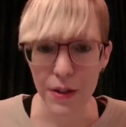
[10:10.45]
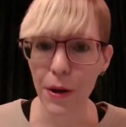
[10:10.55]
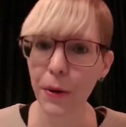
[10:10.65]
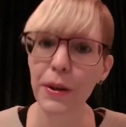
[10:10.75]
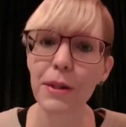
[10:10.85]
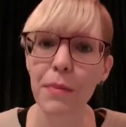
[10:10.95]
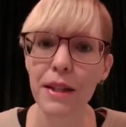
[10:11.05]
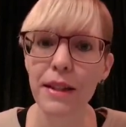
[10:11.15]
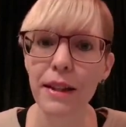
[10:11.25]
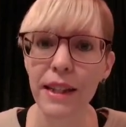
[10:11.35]
So it's
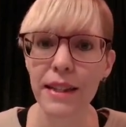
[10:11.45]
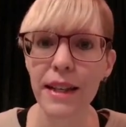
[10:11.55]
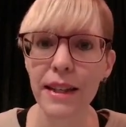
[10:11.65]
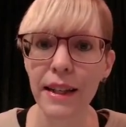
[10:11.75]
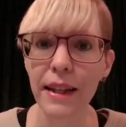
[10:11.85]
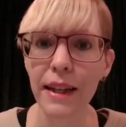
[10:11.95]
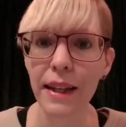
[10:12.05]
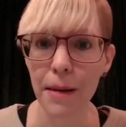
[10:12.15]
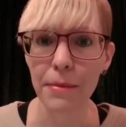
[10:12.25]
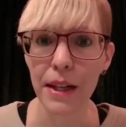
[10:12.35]
basically sending
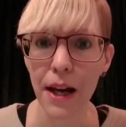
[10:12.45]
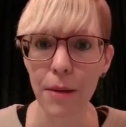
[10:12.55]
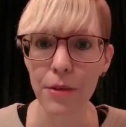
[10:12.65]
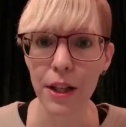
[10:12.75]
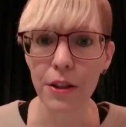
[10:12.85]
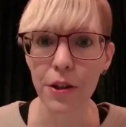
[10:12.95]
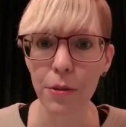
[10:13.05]
an empty object